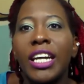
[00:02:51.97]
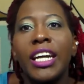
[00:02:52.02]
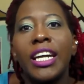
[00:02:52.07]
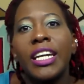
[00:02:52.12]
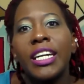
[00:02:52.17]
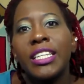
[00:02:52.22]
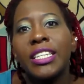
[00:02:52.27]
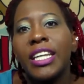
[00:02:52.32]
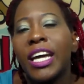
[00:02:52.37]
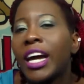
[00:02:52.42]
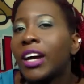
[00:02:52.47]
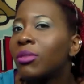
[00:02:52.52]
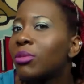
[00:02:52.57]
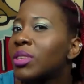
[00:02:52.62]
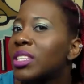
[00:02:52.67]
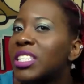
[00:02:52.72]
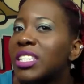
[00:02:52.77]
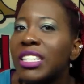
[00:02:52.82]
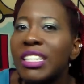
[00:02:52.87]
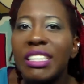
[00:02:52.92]
And I
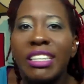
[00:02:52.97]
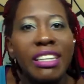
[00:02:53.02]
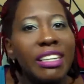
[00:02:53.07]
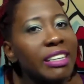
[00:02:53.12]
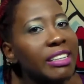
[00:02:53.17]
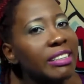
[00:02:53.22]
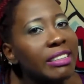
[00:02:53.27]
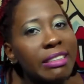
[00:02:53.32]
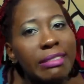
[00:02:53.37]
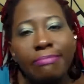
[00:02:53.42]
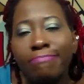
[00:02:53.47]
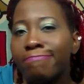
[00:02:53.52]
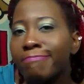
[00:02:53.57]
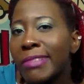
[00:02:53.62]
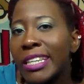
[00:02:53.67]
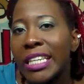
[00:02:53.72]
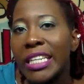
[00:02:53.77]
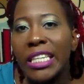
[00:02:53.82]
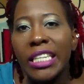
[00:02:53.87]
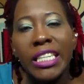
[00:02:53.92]
was like,
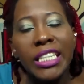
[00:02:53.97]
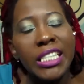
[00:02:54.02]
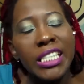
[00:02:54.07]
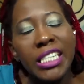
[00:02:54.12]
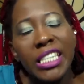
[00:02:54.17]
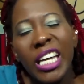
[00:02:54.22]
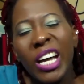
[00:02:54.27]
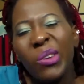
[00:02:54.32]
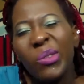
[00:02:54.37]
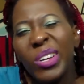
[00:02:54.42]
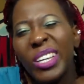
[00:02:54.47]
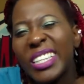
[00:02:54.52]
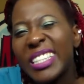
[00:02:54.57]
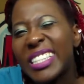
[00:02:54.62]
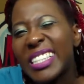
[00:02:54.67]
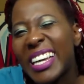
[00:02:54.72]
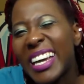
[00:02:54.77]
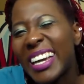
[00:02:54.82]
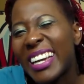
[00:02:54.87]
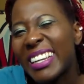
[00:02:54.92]
it's not what you
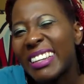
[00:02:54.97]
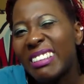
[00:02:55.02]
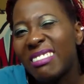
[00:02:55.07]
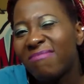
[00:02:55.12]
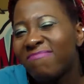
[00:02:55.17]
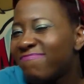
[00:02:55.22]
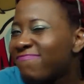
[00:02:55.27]
said.